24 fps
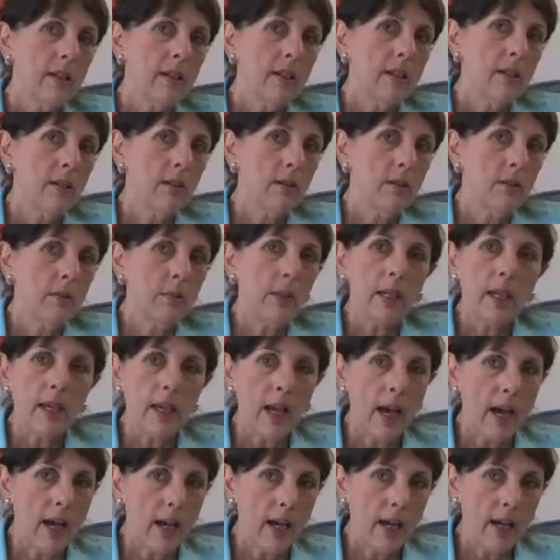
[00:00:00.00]
you're working
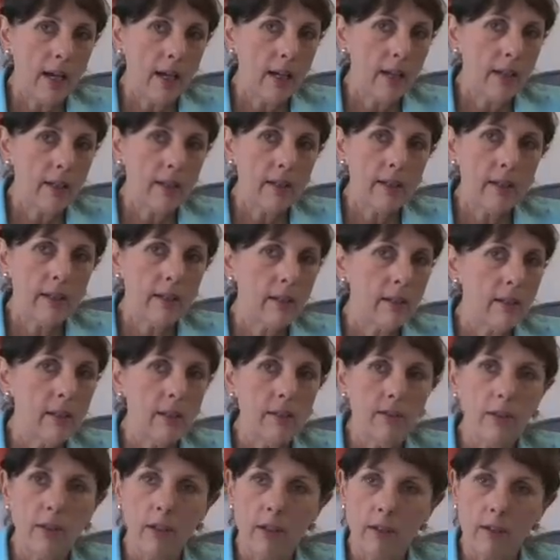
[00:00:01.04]
hard,
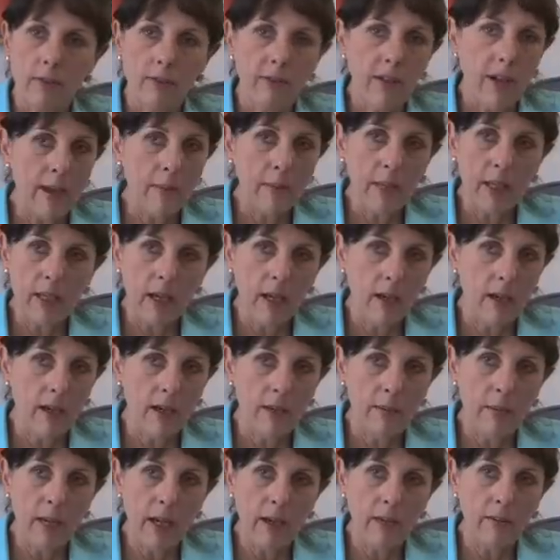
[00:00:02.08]
you've got a family at
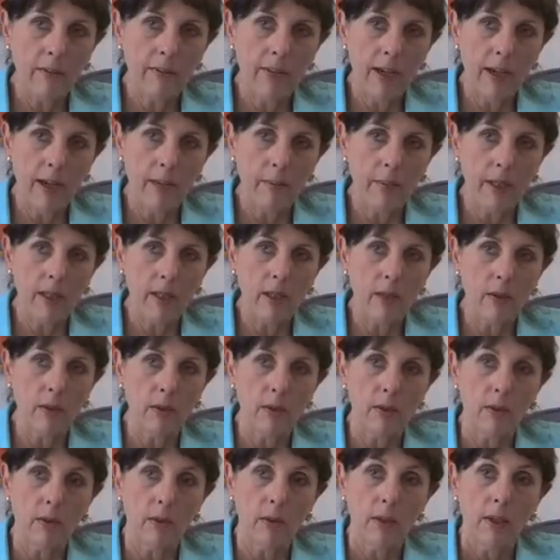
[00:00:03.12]
home, young family,
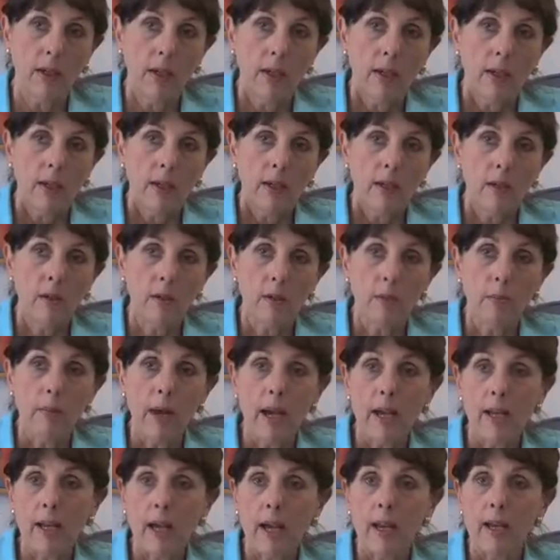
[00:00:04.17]
your
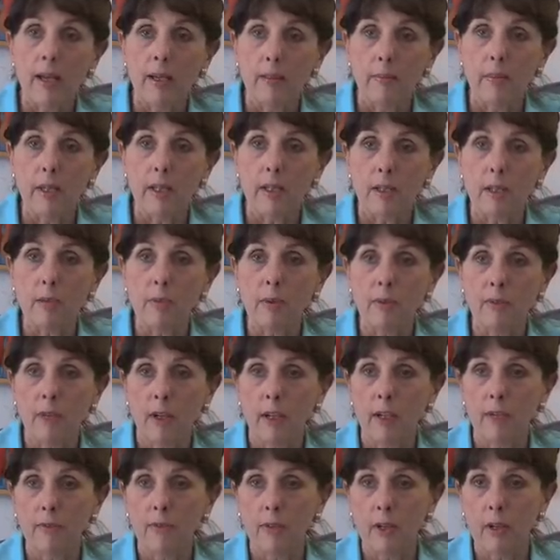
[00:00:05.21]
main aim is to
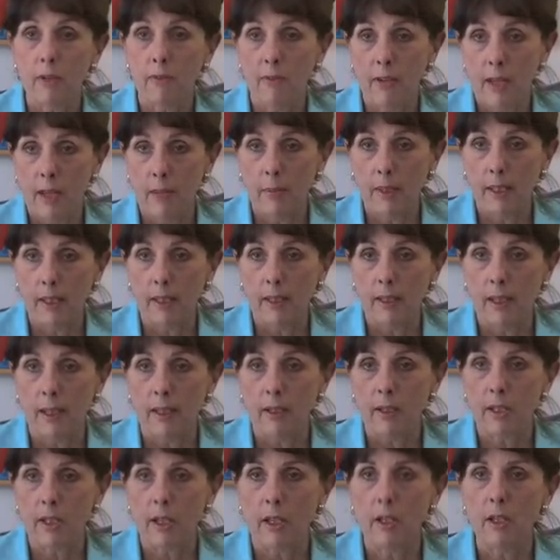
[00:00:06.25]
provide for your family,
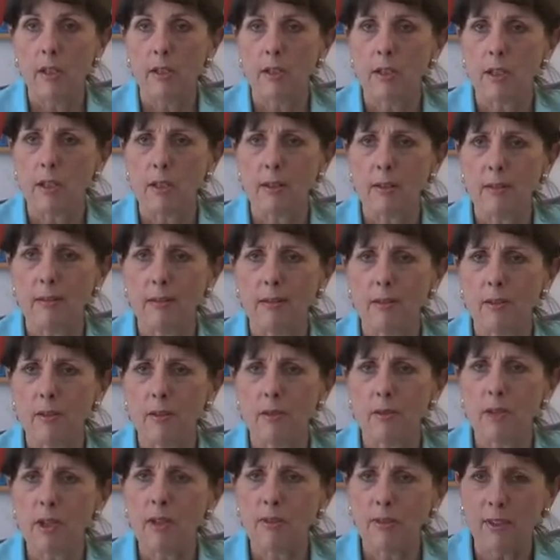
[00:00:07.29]
and so you're just
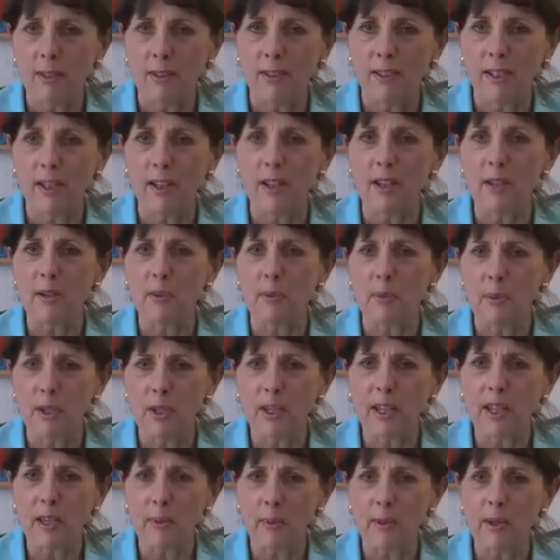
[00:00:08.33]
driven, you know, you're
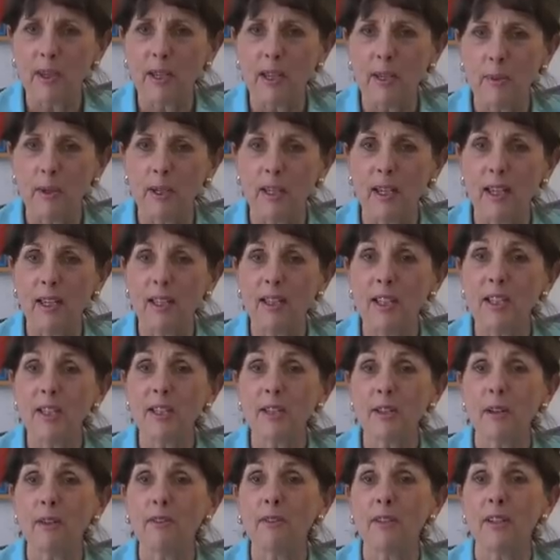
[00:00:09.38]
working, and this
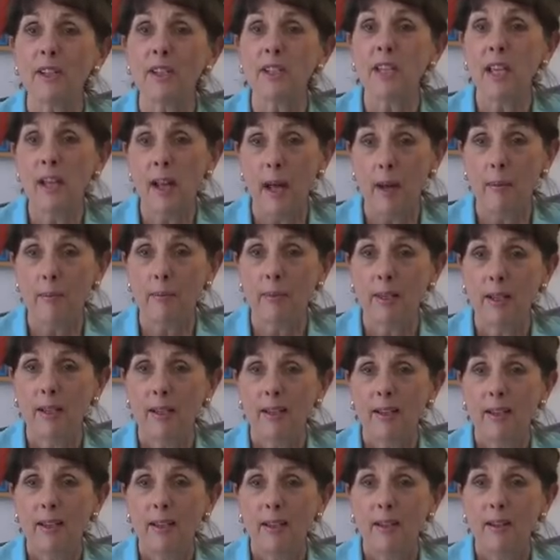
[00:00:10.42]
is often a setup
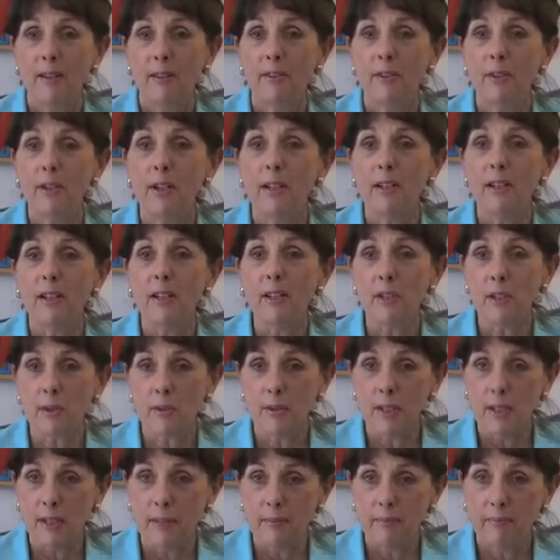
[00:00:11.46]
for an
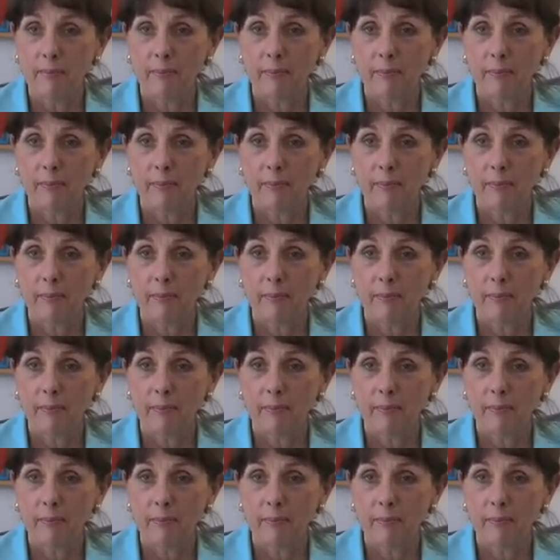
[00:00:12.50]
injury.